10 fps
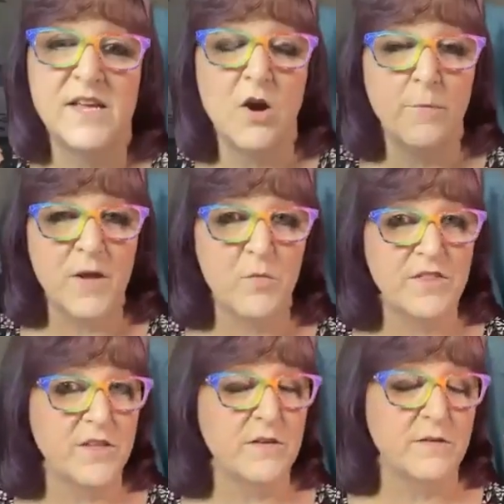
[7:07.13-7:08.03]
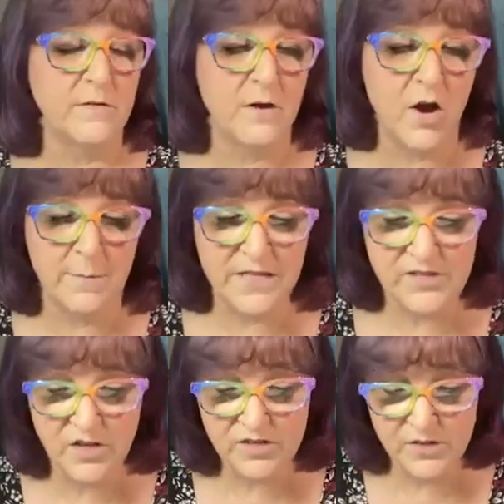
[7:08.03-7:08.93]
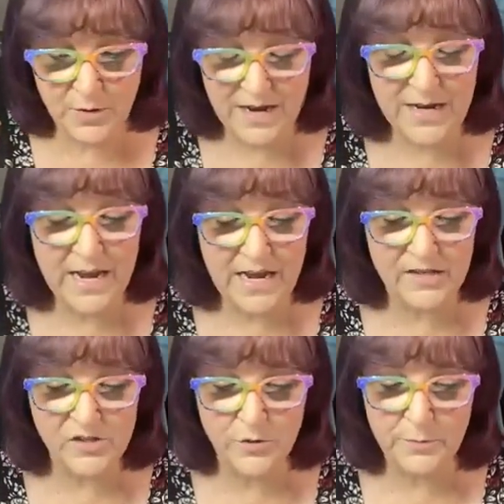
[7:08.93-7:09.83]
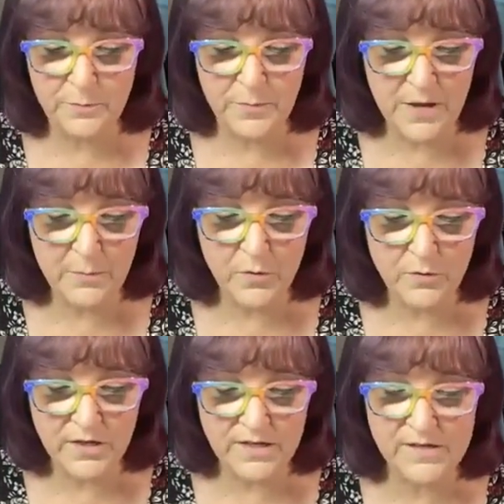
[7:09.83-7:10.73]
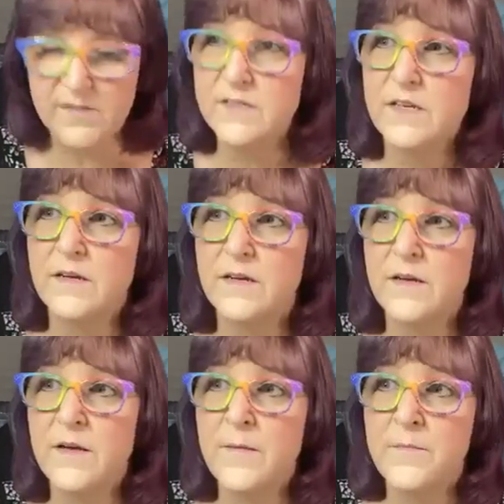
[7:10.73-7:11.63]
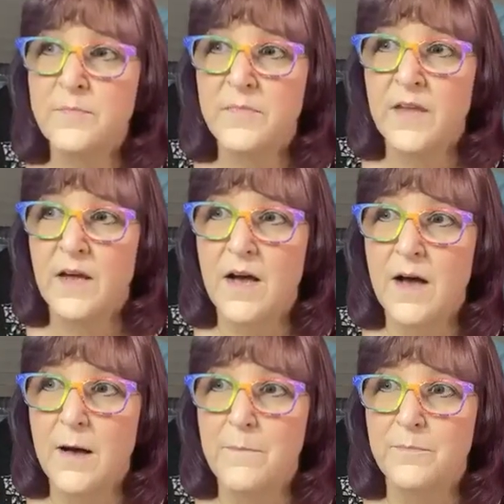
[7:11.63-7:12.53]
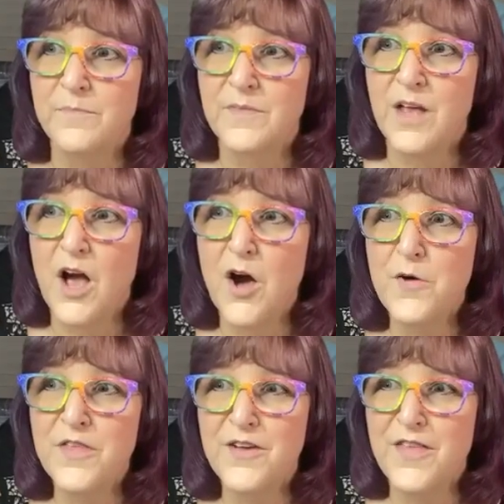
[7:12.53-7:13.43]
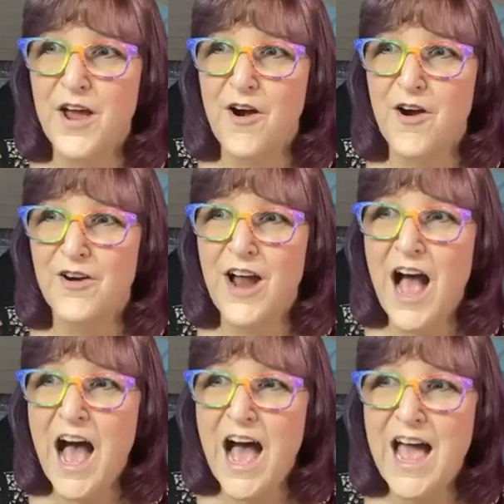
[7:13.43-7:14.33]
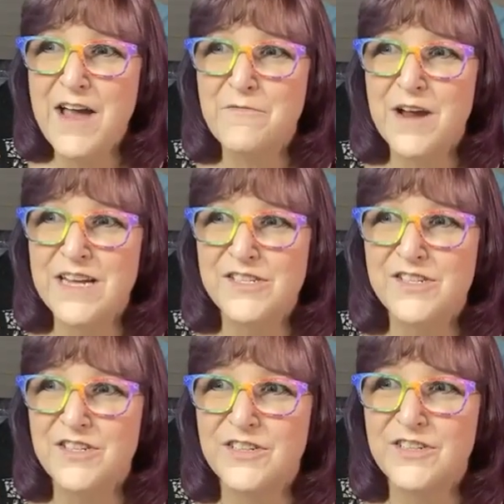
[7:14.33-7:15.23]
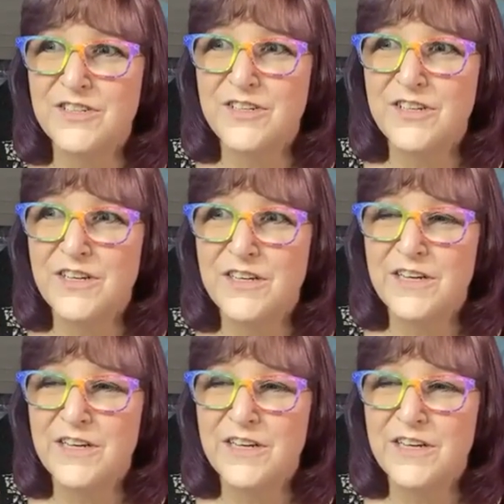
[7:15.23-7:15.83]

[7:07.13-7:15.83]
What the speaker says: tell me what the comments are so I can answer people? Because oh, there they are. Hi, Rachel